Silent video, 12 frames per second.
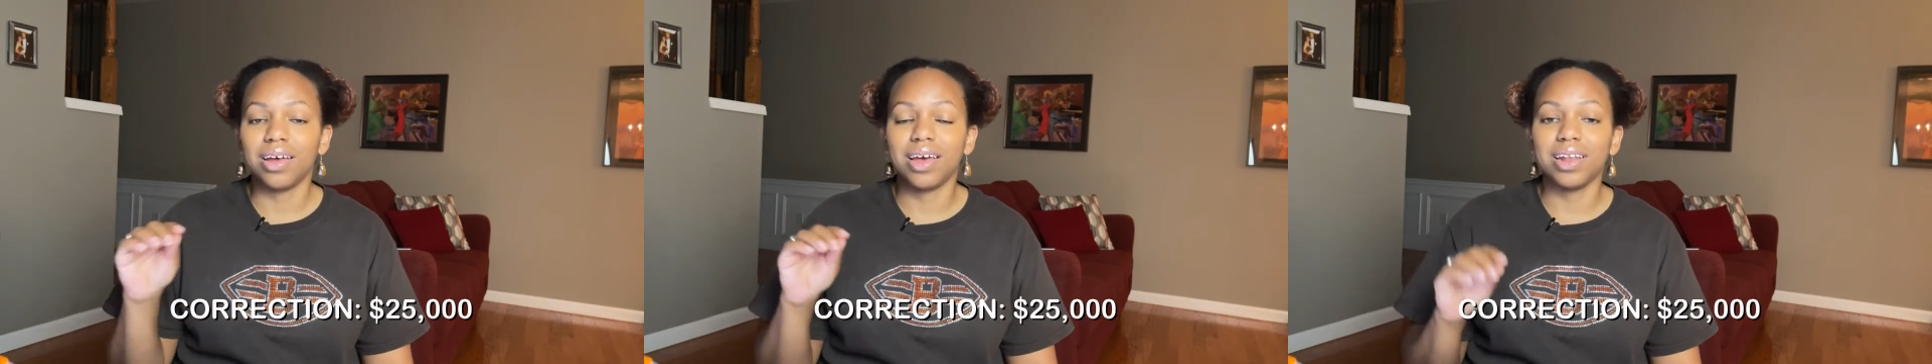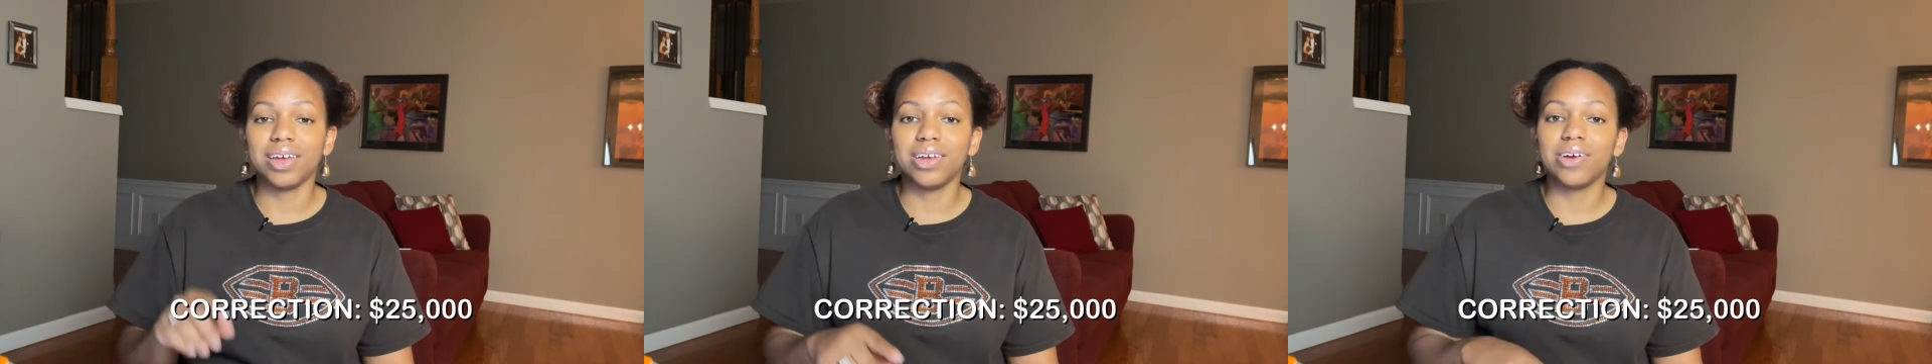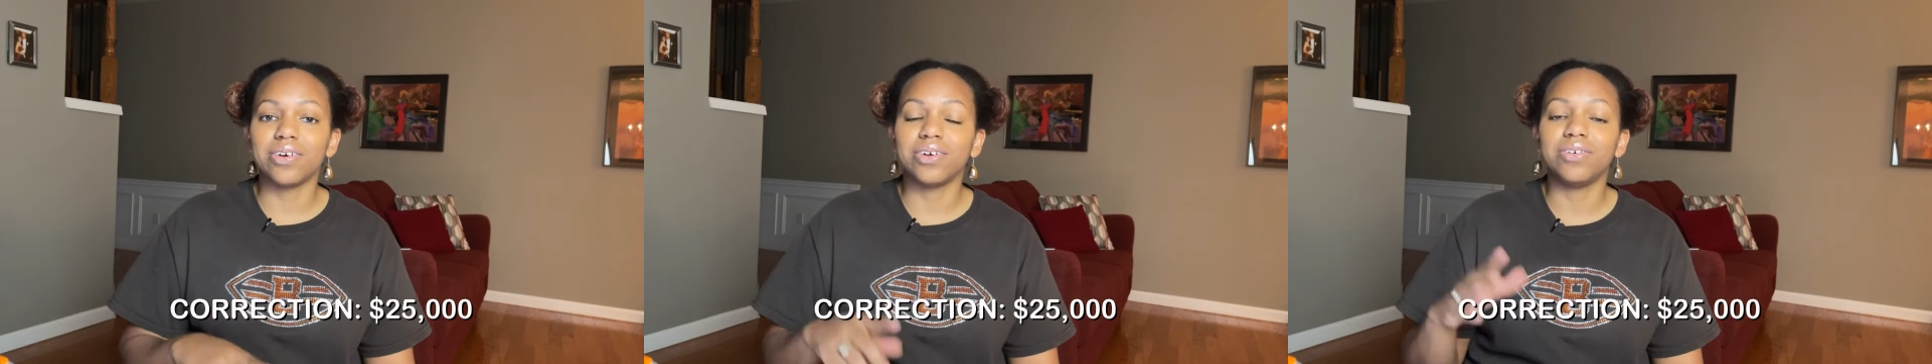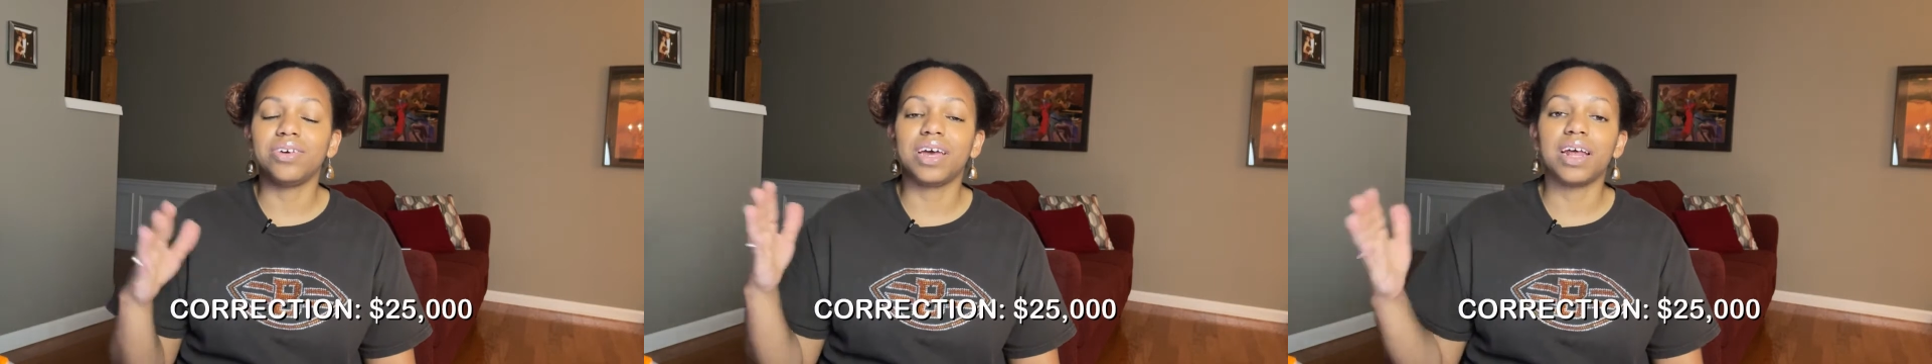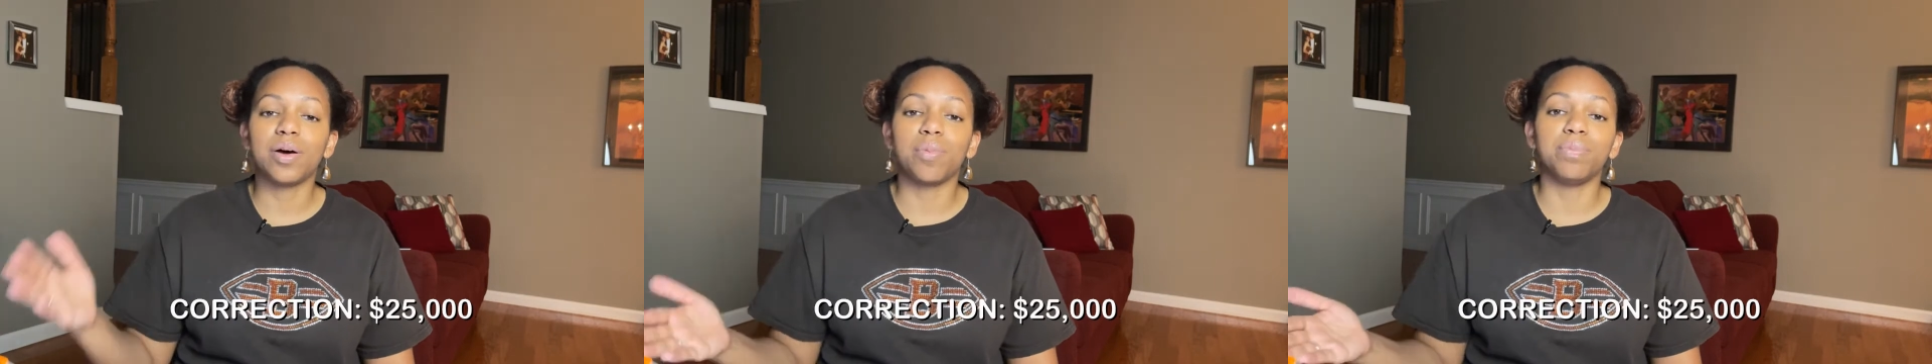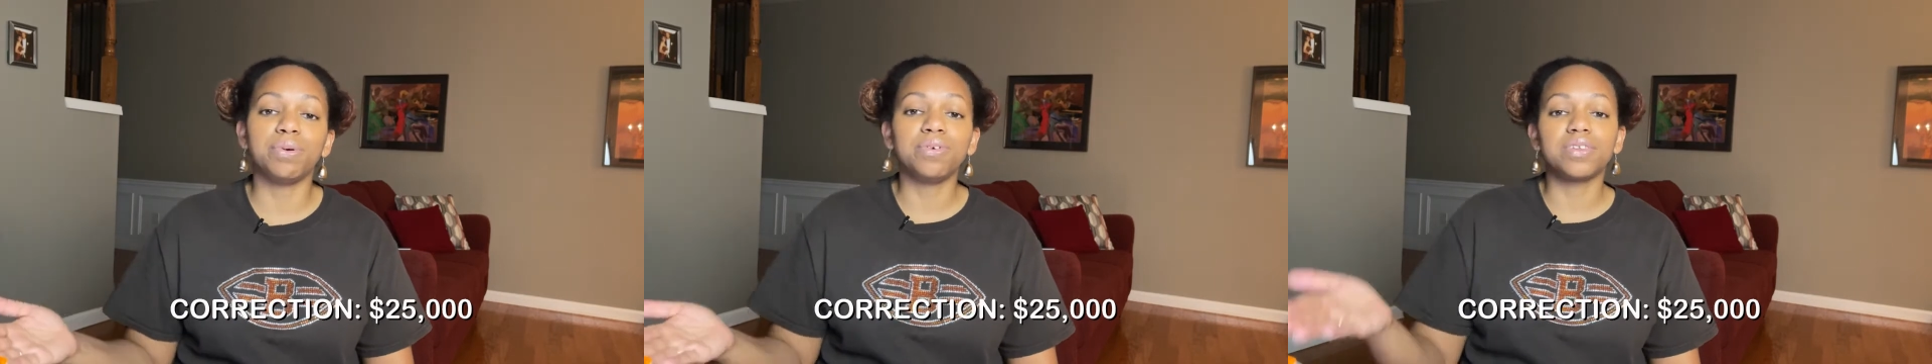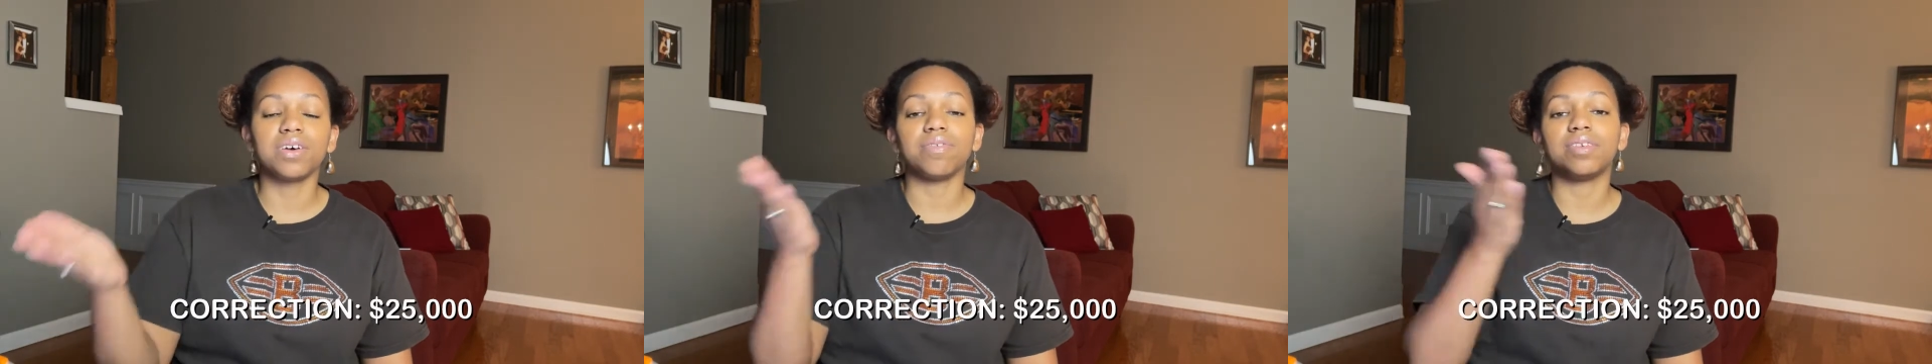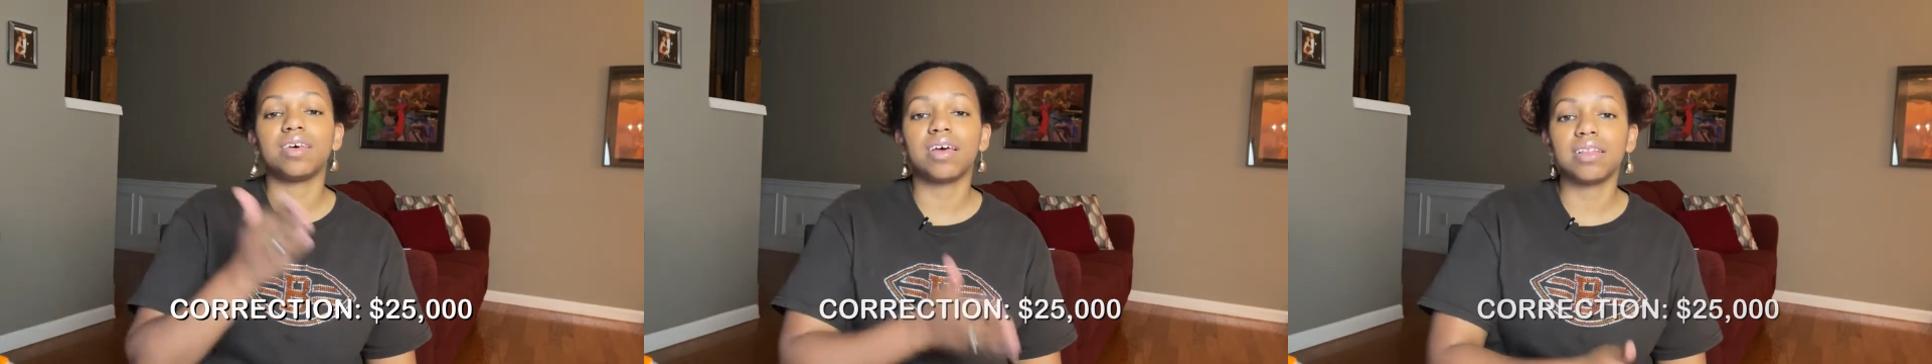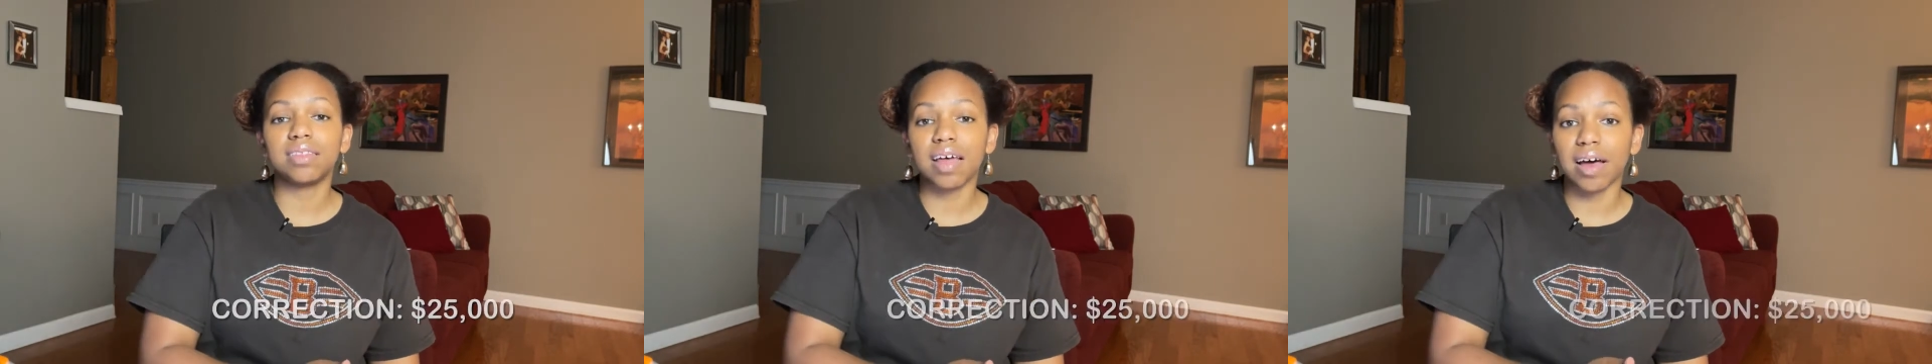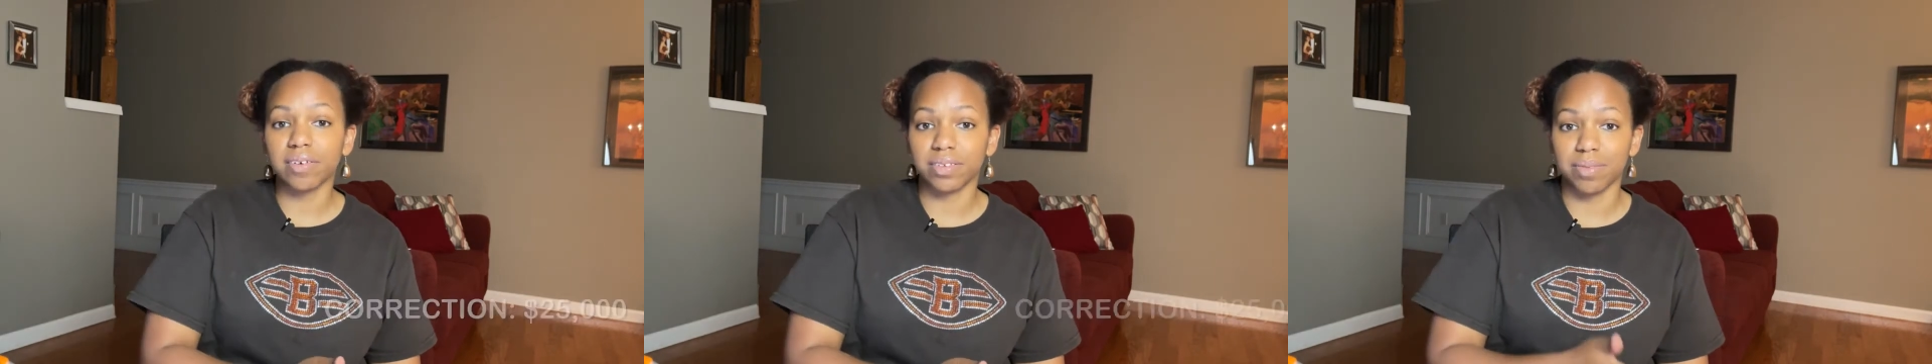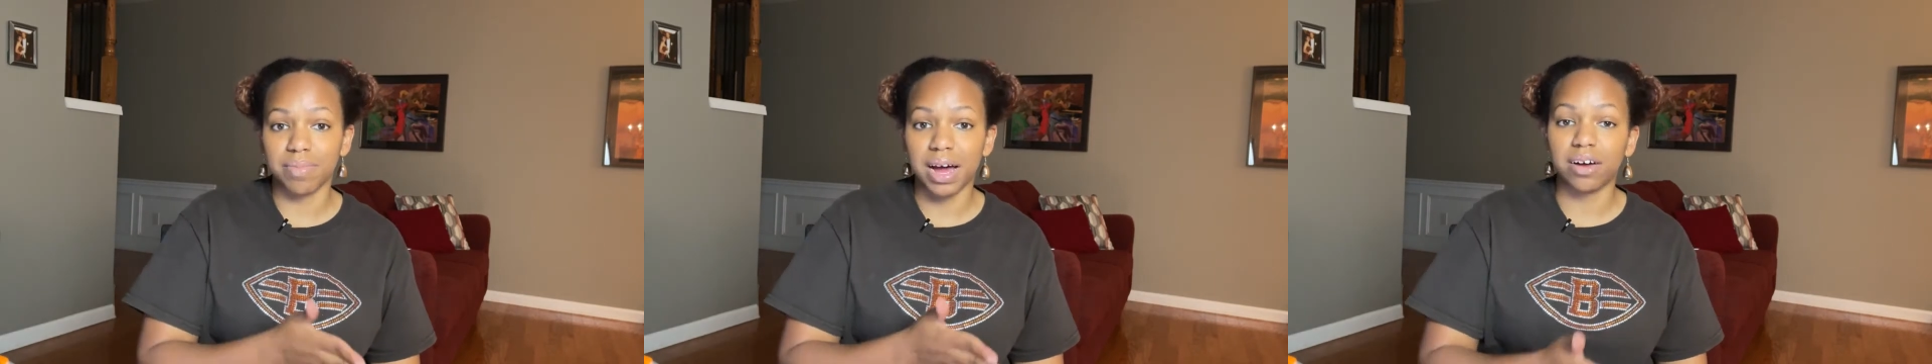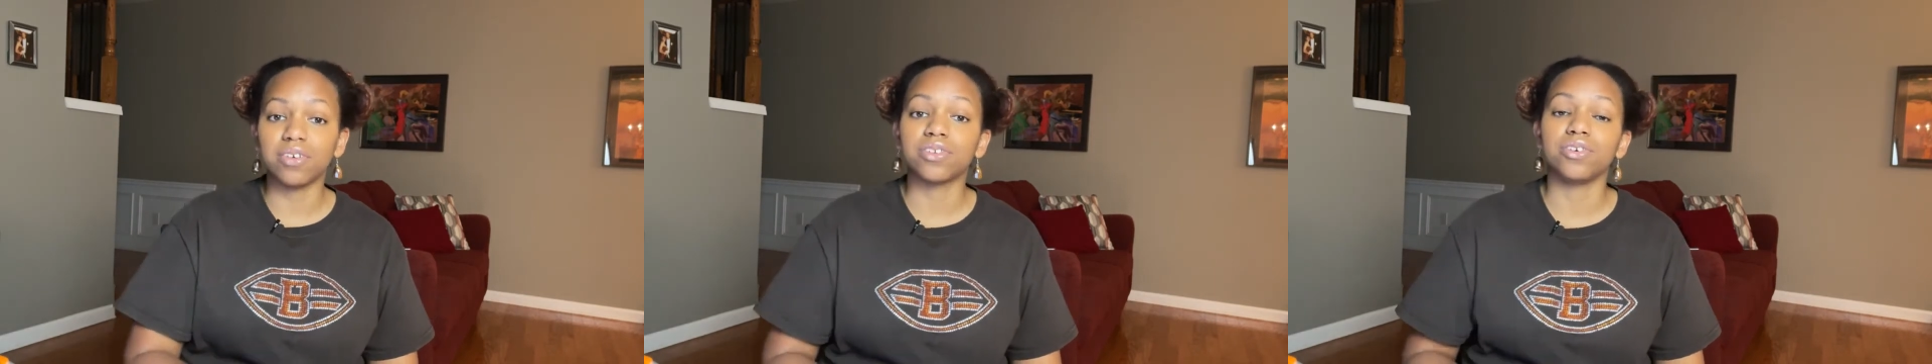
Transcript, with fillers: in a year, you get a boost of 10,000 miles.